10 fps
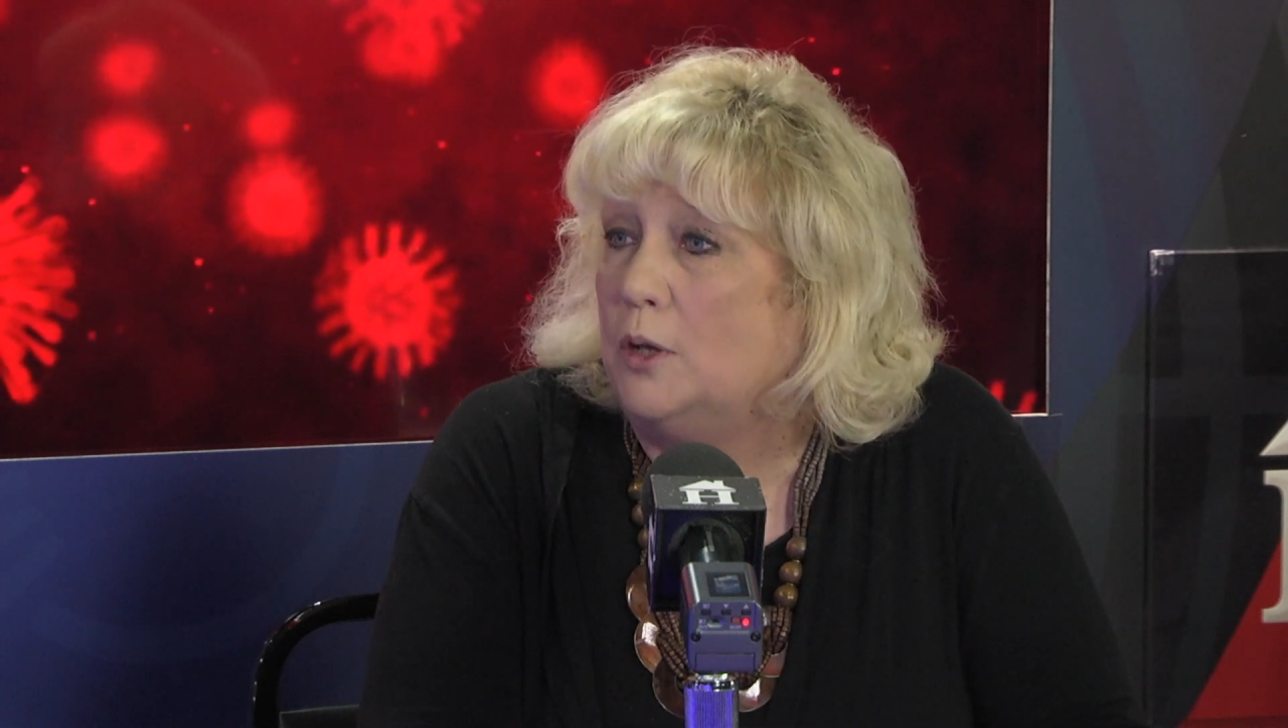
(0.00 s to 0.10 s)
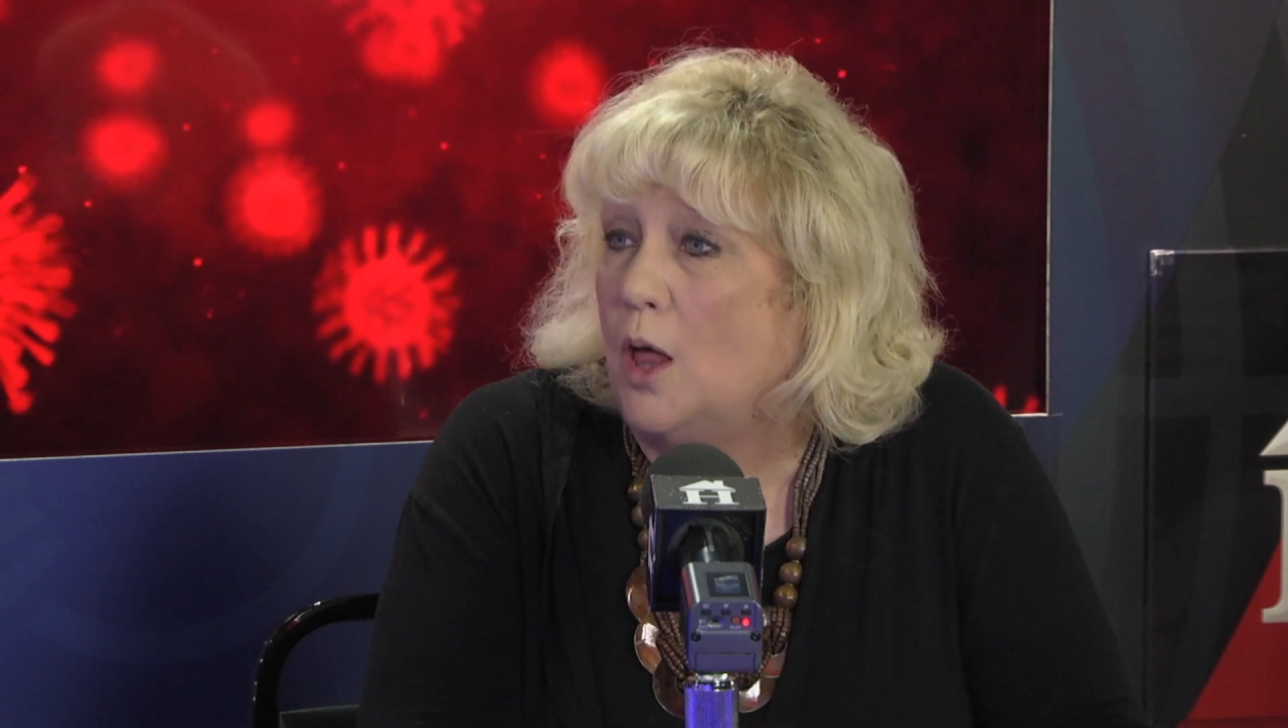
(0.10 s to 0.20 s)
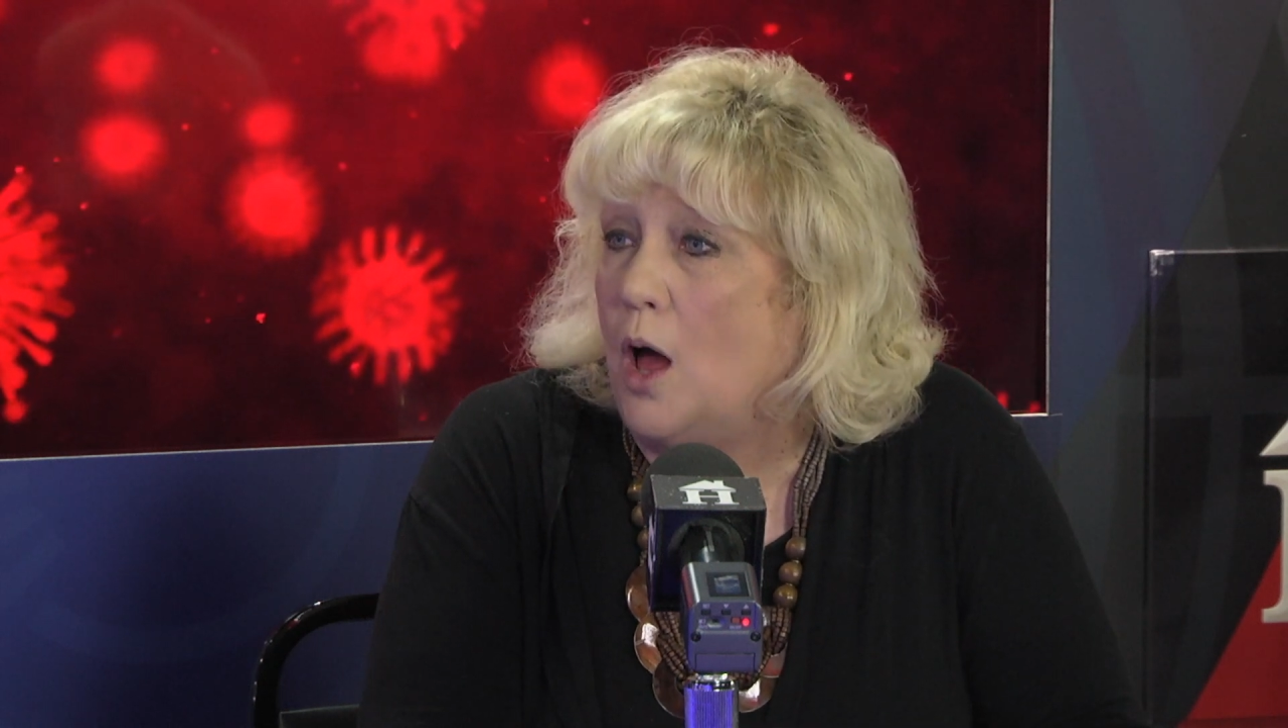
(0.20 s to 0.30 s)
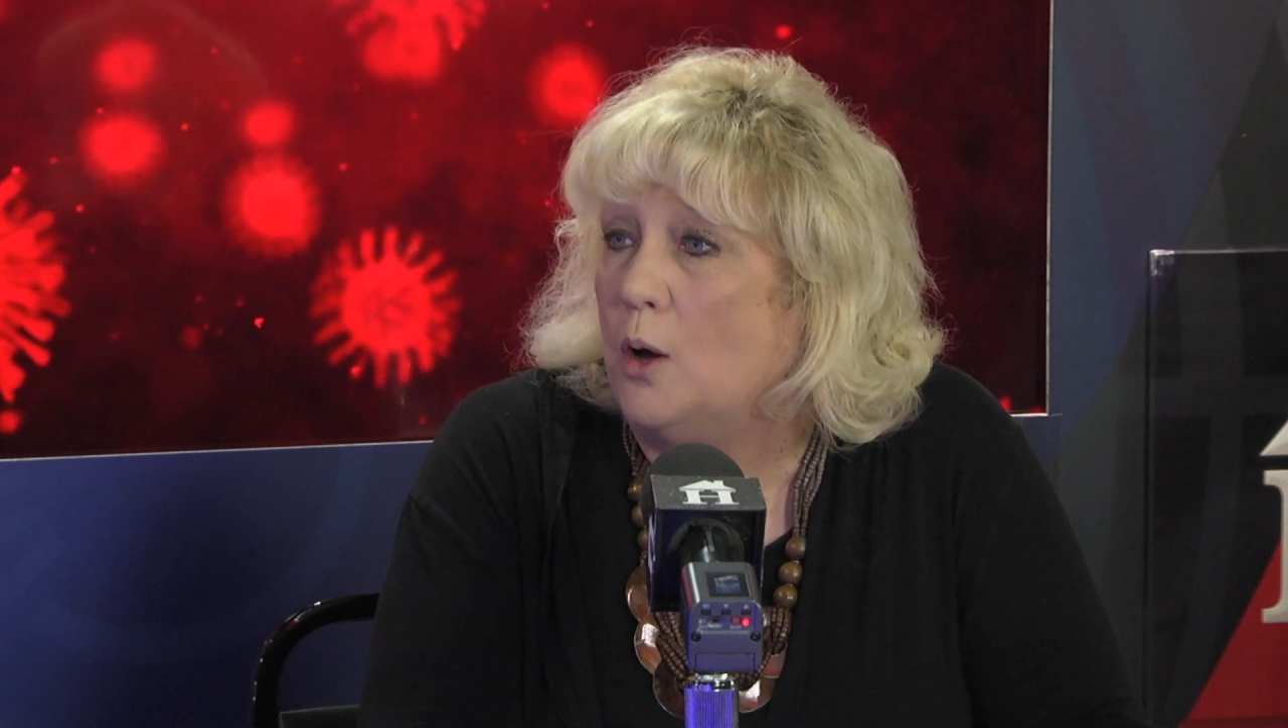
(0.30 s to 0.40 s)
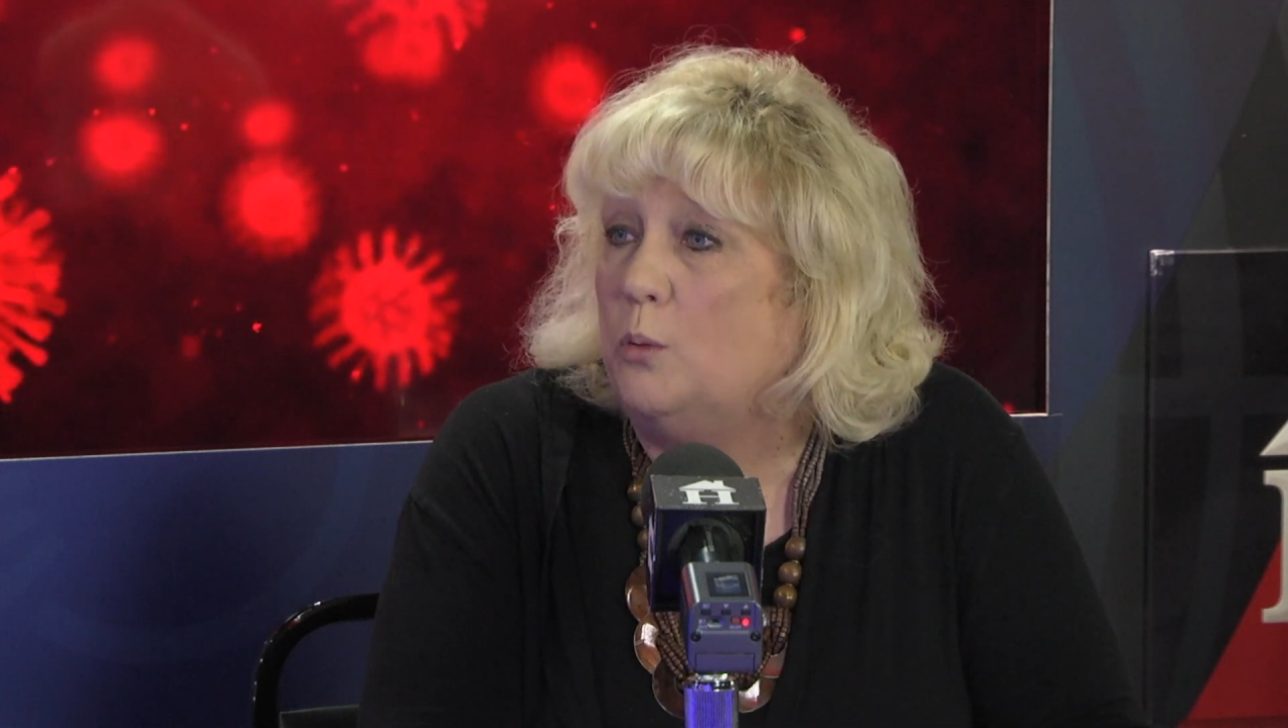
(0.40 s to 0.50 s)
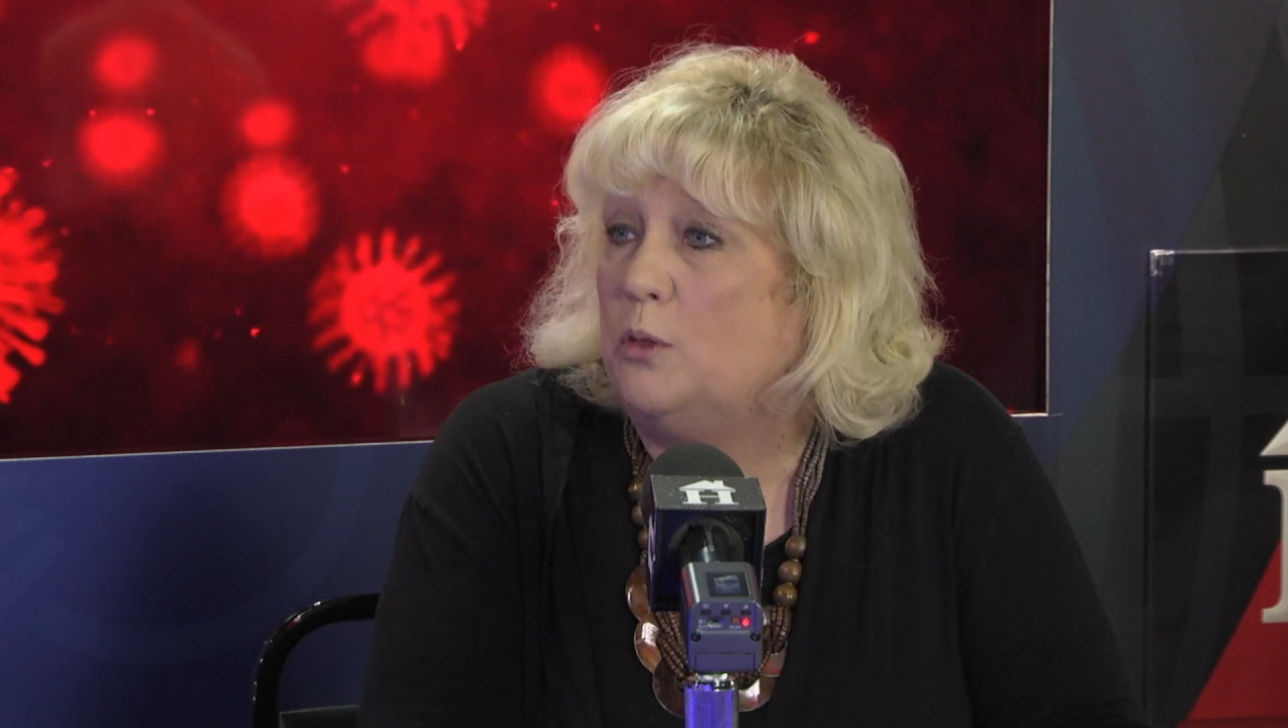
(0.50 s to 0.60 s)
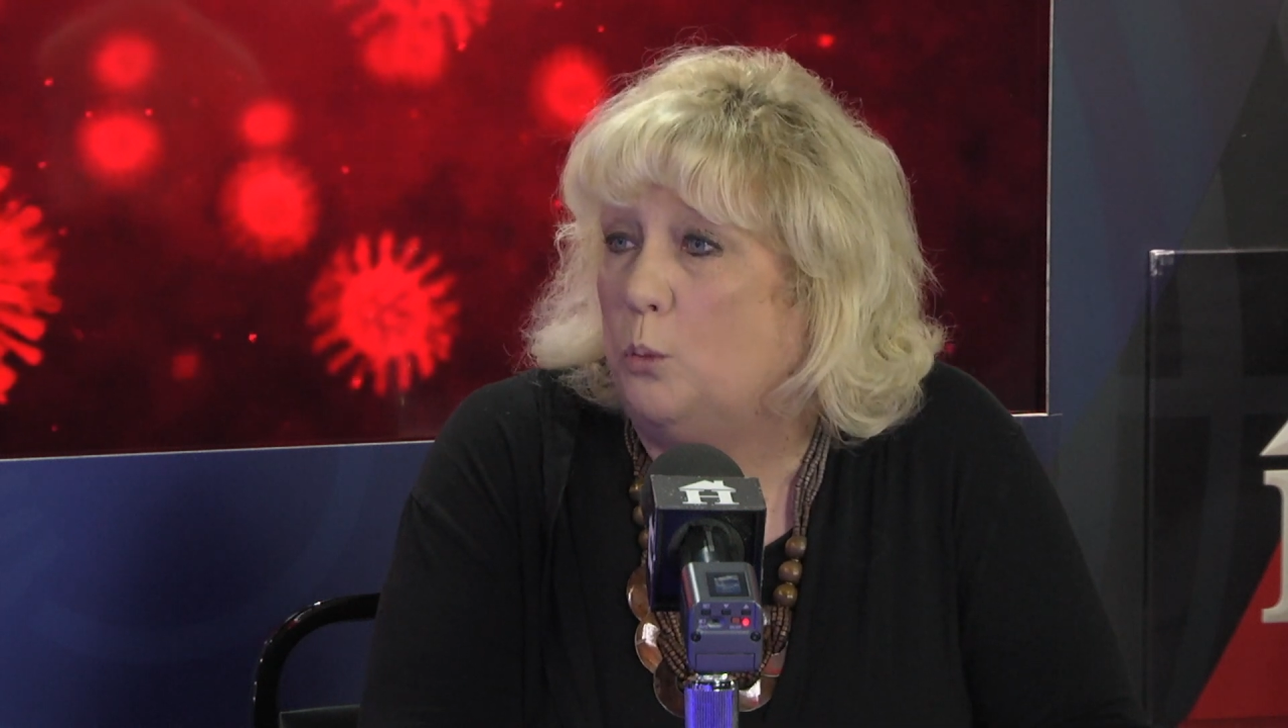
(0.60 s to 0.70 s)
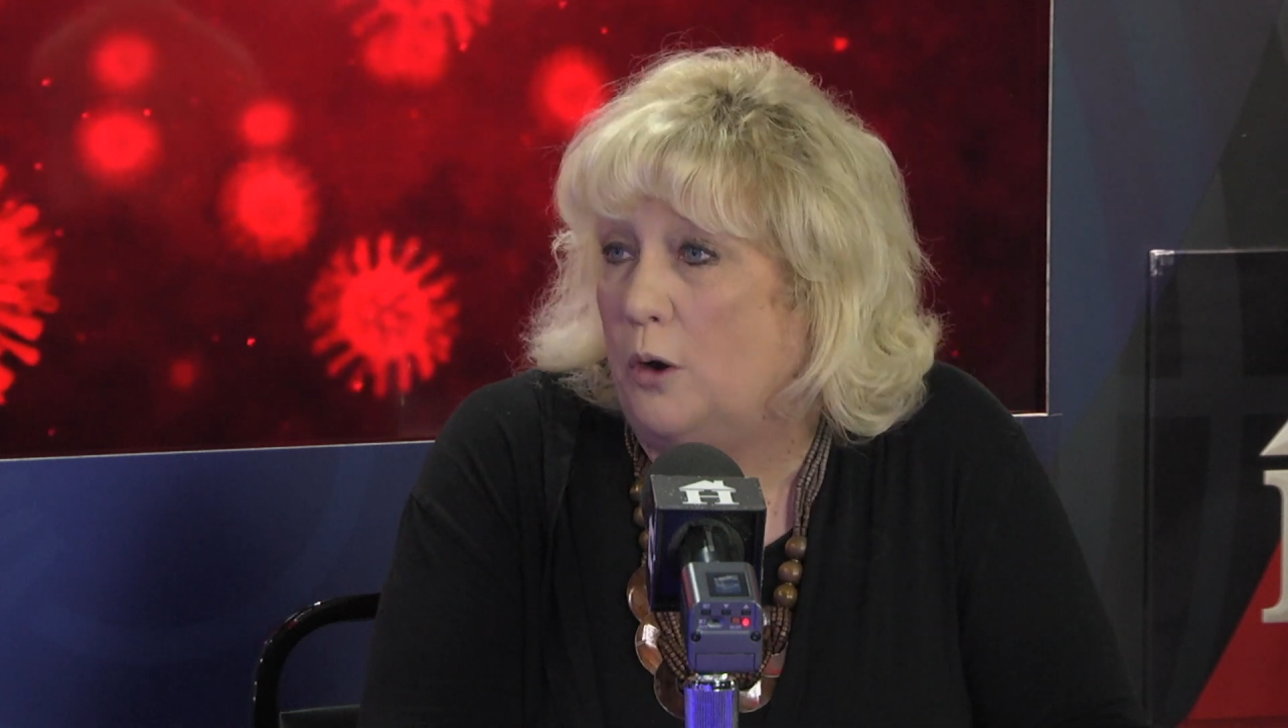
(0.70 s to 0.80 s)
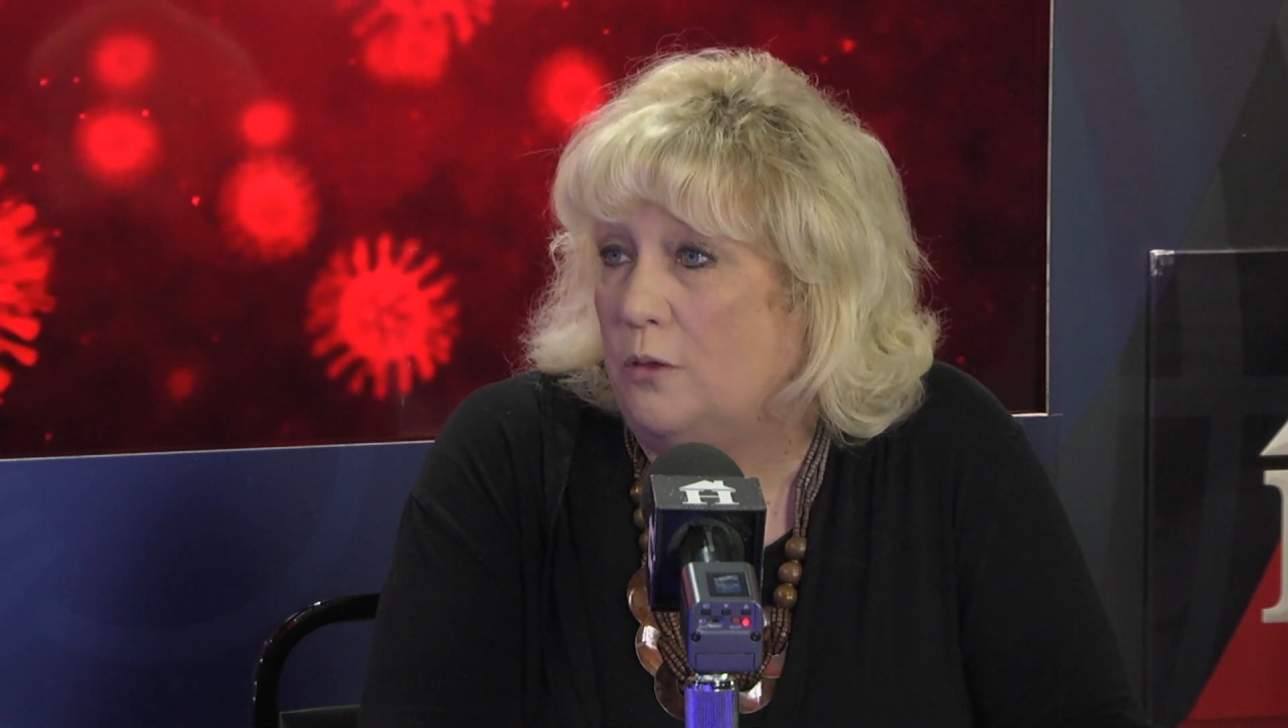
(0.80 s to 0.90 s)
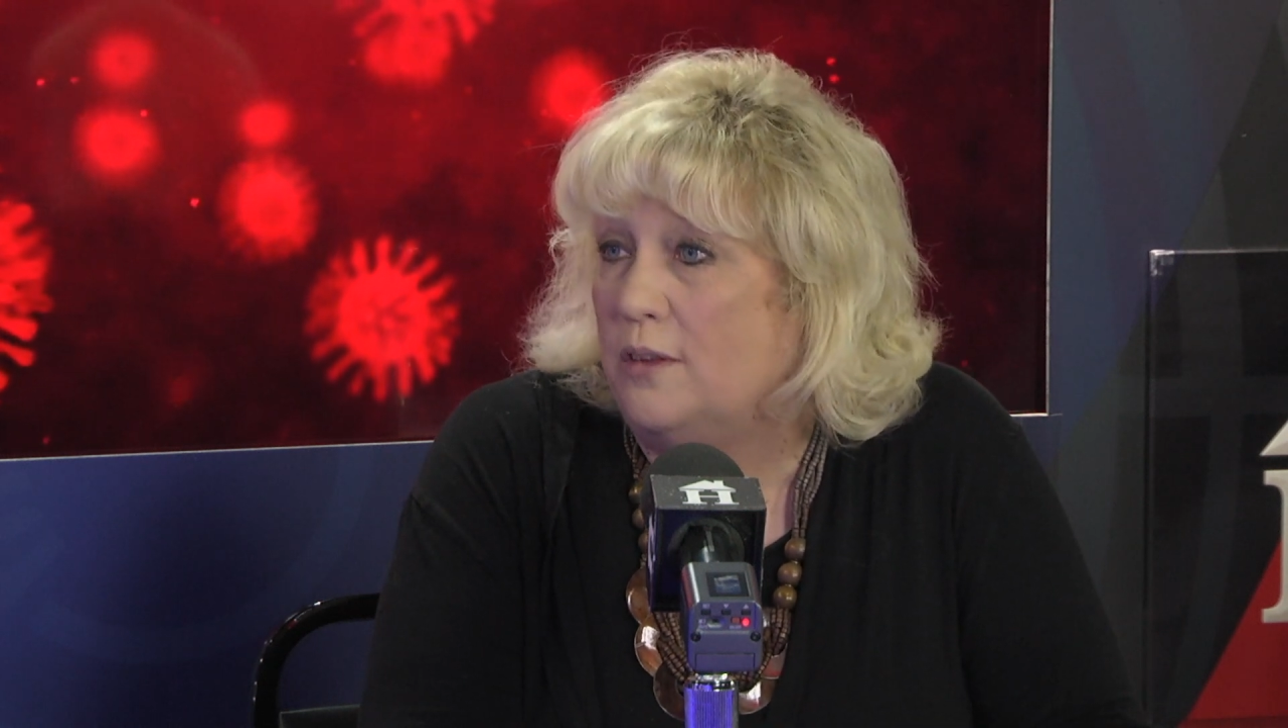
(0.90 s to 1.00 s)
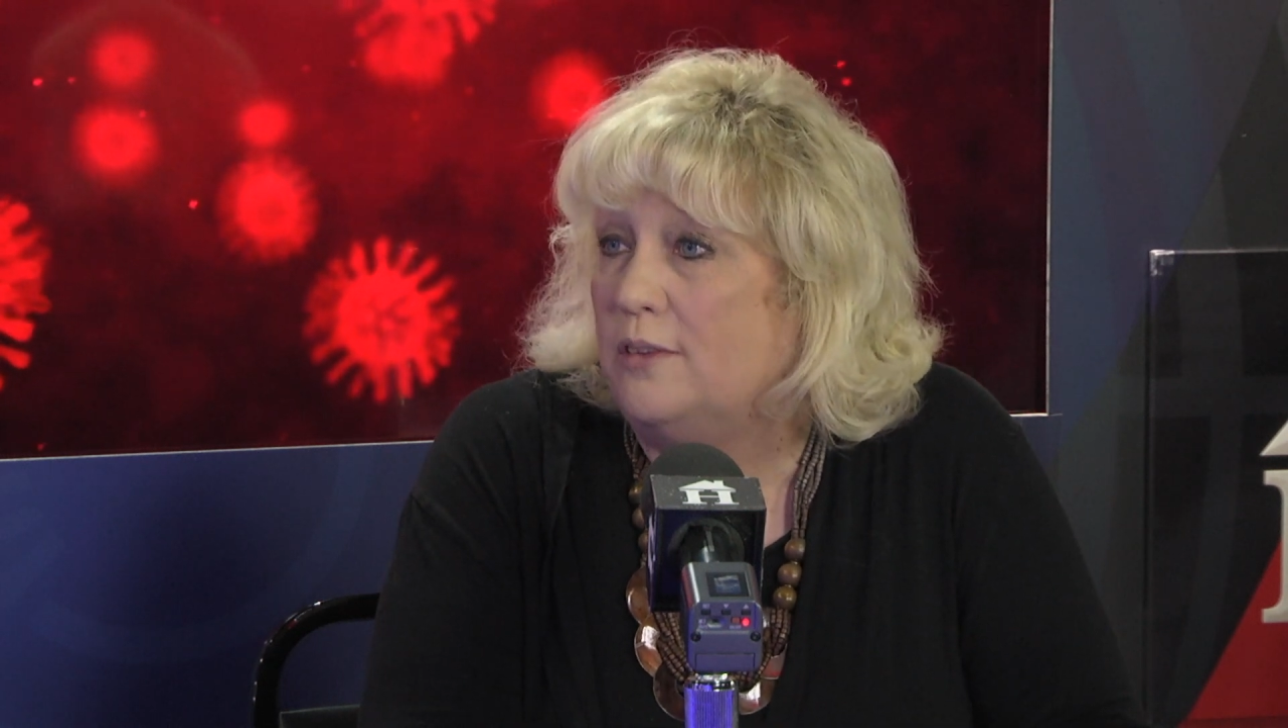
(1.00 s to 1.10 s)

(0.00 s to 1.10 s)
along with where the